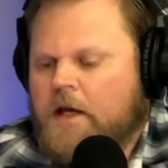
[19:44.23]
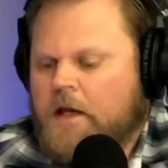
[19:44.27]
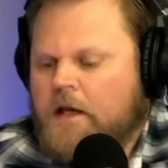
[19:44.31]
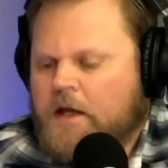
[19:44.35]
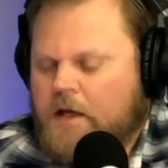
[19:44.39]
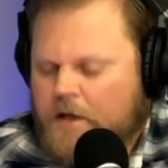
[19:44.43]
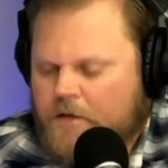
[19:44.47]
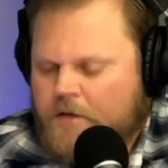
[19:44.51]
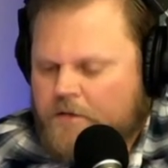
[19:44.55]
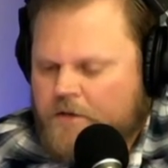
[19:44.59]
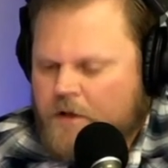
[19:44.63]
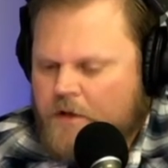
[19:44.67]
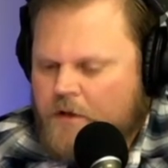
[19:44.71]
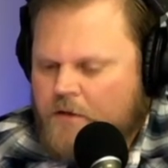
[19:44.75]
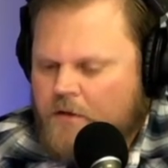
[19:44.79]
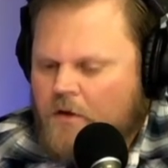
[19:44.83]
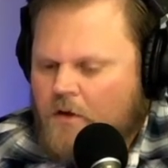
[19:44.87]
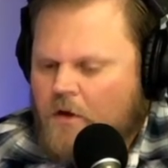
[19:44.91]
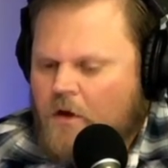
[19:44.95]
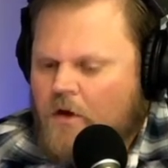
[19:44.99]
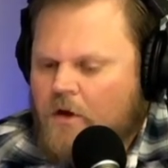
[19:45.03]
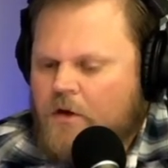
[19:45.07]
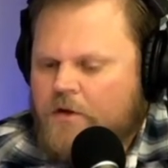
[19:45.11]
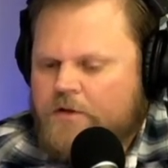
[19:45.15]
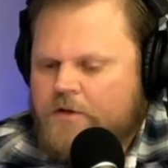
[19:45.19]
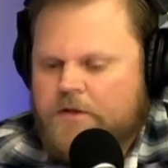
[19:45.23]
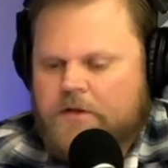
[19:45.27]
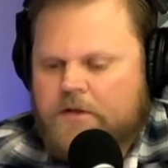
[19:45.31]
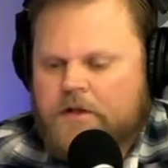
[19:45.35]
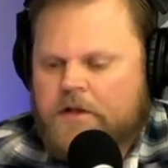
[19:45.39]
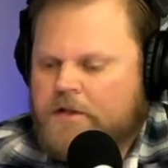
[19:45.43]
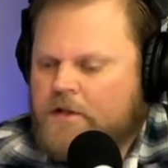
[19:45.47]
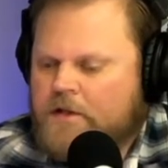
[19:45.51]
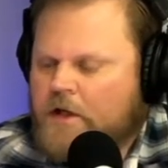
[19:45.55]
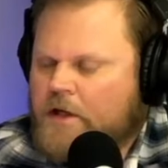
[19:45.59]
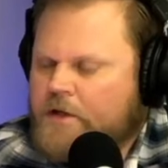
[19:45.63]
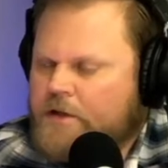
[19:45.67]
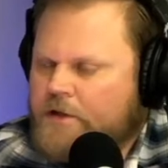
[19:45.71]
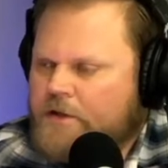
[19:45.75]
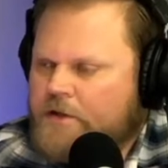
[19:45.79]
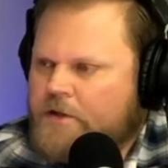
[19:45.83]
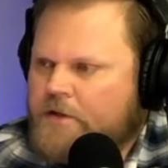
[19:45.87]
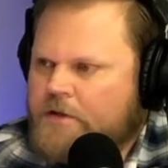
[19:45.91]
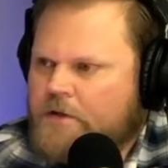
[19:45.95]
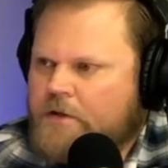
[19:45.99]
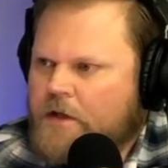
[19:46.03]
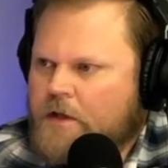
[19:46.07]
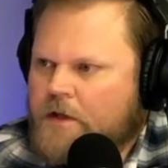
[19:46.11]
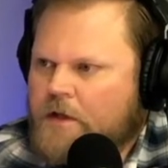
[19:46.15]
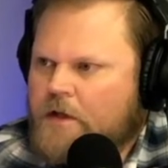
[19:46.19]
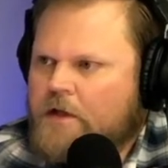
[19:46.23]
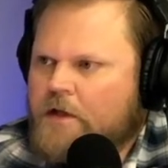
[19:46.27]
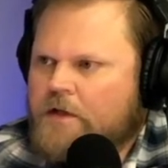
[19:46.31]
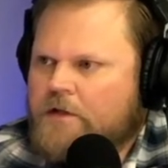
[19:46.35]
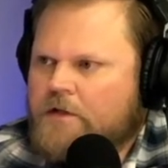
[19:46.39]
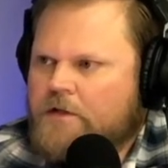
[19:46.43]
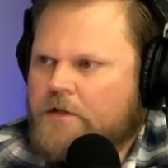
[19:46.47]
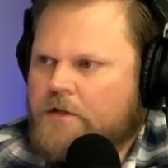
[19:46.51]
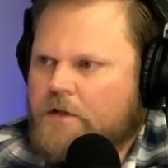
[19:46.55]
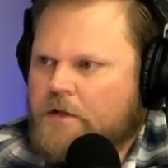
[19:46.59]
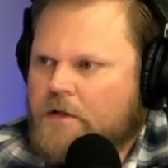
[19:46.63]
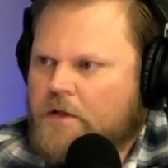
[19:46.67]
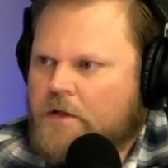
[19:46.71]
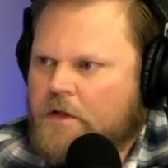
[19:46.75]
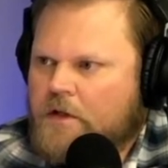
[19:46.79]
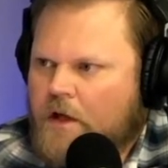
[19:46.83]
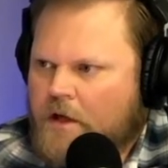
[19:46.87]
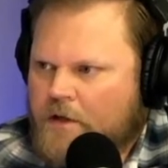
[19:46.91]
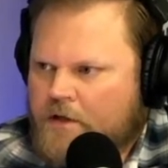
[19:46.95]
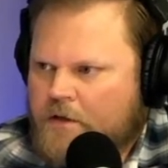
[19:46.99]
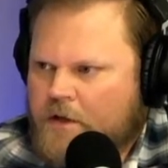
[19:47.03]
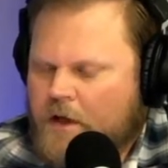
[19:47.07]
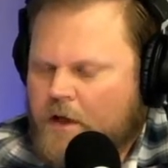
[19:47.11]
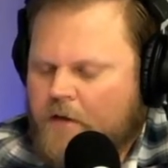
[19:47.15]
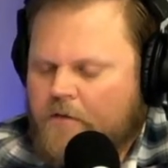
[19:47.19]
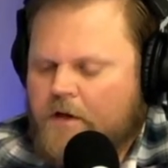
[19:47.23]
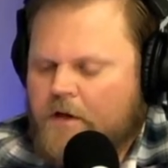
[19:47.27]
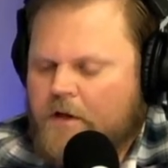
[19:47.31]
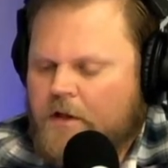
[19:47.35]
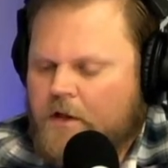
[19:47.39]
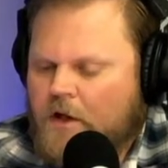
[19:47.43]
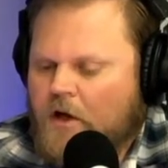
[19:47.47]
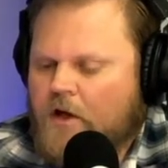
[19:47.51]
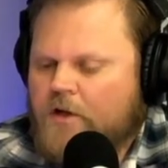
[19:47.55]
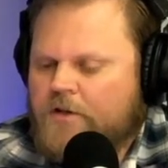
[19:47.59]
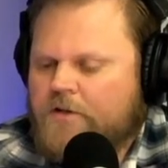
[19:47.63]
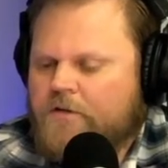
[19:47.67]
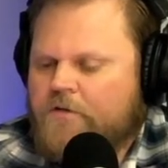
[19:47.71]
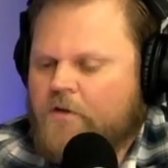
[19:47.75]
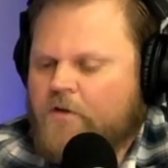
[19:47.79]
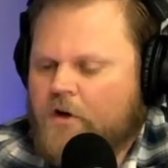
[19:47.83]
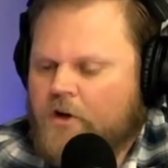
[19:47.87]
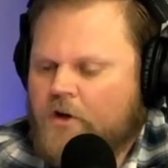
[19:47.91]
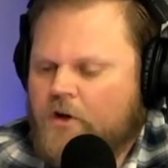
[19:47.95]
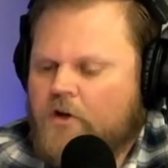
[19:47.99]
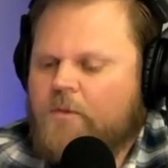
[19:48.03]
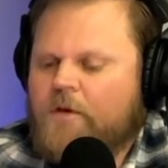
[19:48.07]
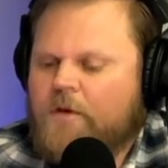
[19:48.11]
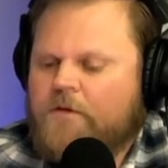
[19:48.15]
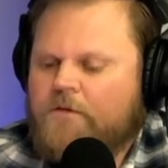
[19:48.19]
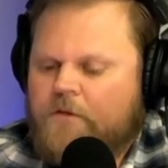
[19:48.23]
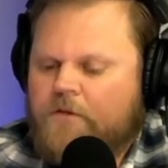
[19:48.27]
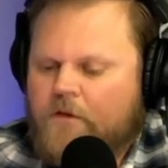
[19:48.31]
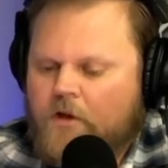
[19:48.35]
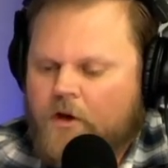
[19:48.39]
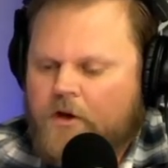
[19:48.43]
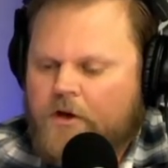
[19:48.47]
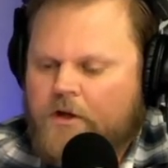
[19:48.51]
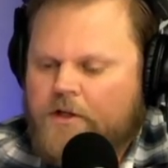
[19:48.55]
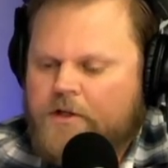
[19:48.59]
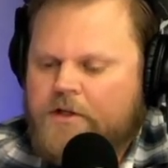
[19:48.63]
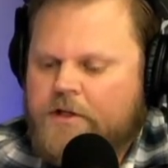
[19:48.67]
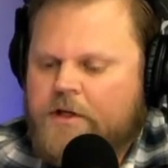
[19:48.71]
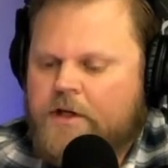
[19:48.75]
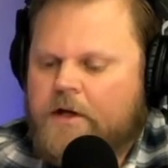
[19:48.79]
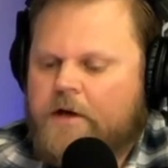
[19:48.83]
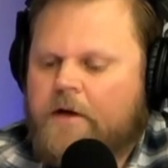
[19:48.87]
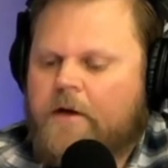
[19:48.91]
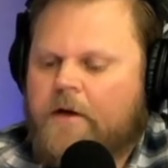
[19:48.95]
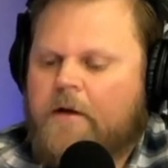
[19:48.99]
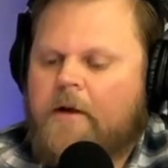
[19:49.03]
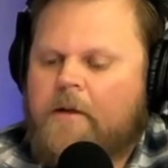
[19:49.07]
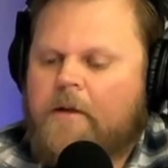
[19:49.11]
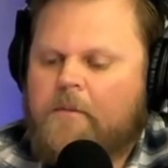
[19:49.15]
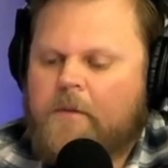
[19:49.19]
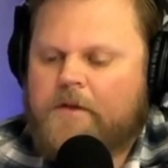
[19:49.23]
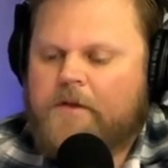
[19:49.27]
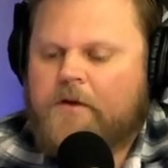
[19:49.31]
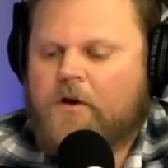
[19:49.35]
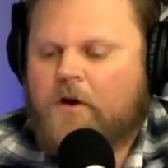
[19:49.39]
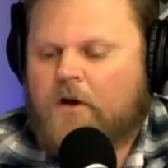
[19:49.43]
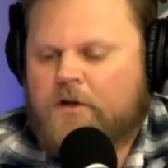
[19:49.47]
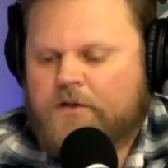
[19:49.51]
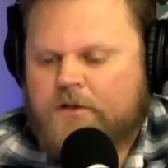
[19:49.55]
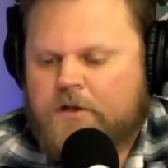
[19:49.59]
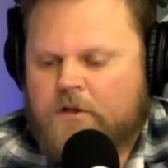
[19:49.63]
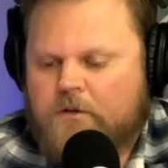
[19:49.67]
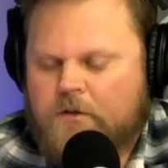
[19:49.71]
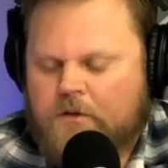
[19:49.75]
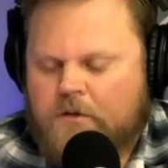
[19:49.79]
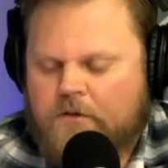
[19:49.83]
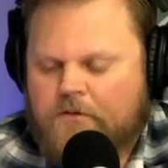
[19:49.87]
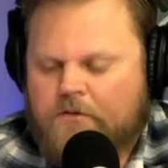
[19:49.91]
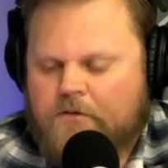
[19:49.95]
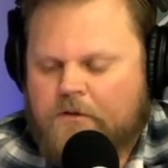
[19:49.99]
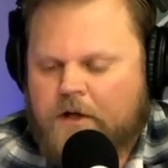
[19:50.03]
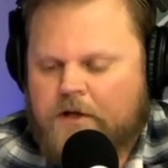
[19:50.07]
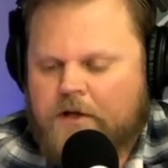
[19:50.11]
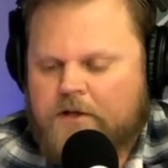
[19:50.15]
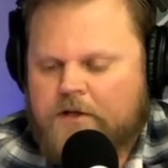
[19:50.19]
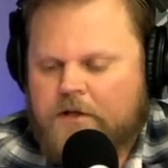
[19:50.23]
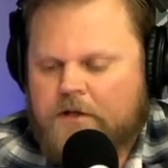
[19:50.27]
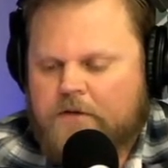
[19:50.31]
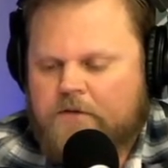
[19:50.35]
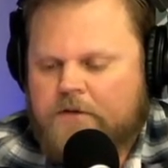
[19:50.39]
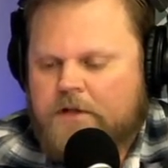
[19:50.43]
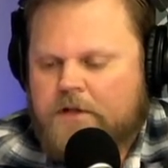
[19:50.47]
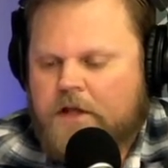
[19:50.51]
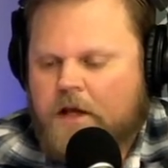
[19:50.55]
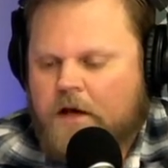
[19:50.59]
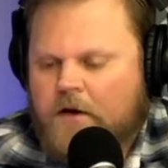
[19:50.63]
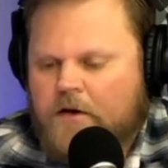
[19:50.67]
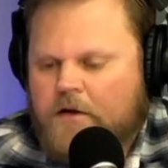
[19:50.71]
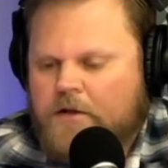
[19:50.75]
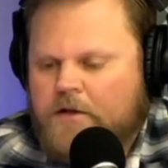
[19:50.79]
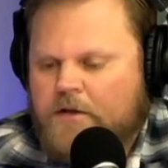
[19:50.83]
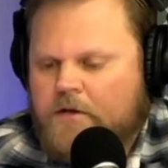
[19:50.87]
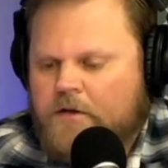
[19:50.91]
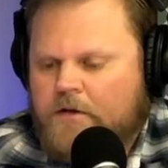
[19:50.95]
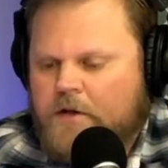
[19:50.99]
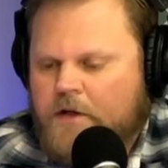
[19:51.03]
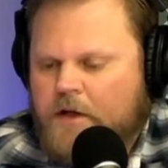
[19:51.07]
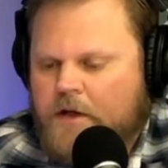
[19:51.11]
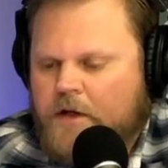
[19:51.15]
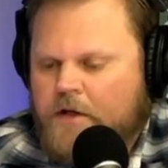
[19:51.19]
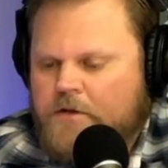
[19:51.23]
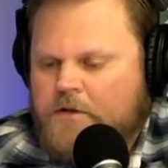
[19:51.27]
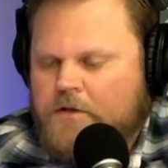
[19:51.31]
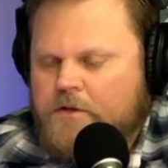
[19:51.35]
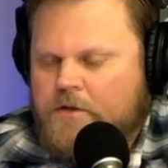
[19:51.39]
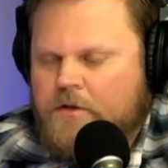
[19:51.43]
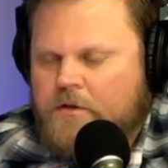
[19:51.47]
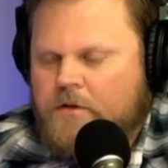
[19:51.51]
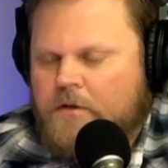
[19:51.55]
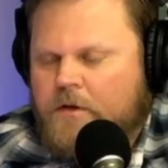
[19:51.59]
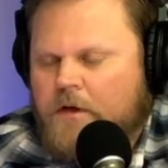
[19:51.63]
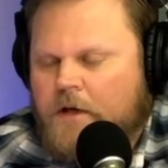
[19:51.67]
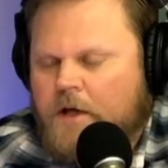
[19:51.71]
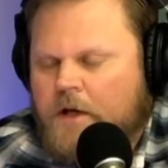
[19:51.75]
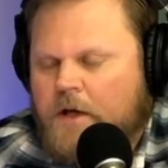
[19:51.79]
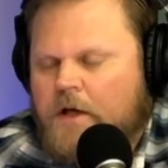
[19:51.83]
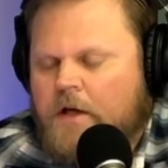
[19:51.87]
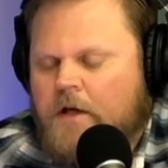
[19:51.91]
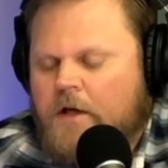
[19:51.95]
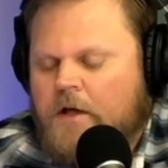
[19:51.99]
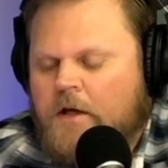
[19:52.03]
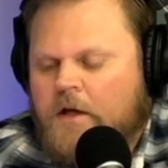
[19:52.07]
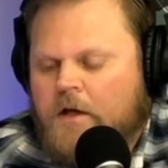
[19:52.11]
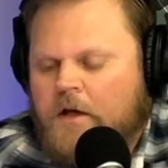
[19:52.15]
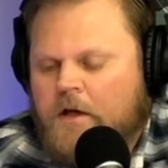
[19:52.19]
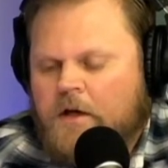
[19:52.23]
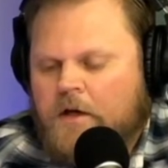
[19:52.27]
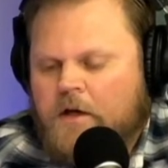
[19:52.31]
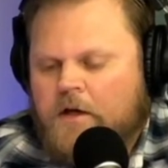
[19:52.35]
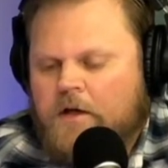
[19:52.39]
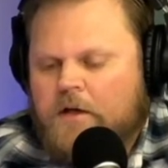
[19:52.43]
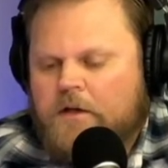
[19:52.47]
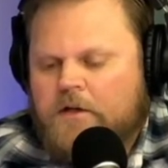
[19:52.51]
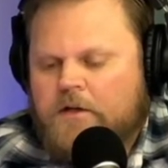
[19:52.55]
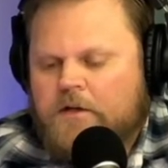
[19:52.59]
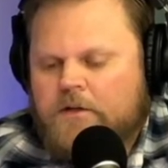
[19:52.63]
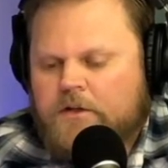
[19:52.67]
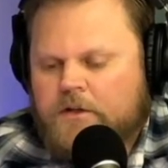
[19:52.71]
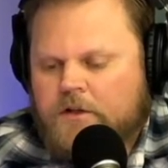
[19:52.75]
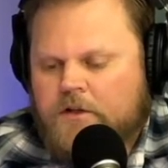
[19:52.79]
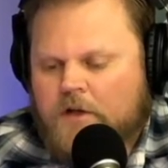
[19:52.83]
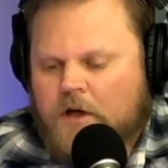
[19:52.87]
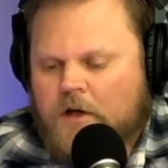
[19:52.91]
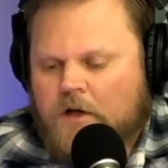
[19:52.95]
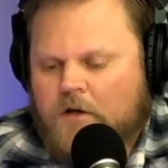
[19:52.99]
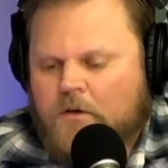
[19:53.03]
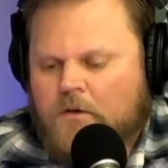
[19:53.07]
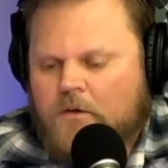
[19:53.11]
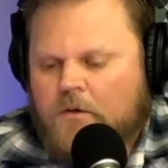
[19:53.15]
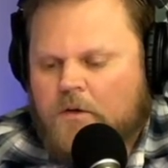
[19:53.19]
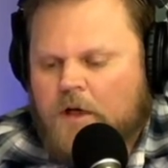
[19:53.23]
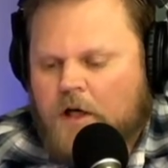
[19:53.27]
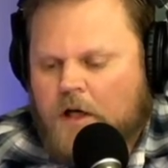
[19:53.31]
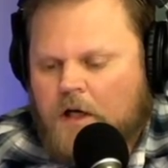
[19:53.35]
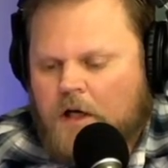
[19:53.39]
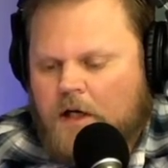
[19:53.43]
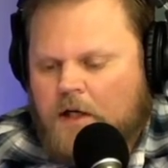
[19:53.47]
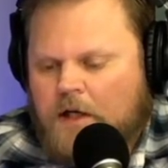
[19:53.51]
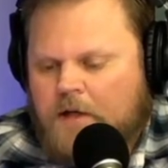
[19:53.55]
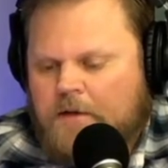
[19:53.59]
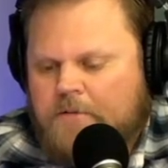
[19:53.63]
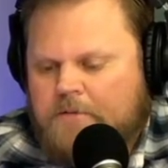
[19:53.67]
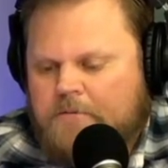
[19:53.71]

He gives the other laws. He's not just like He's He's giving laws for human flourishing, but they're also a reflection of His character and nature. Mm -hmm. So uh,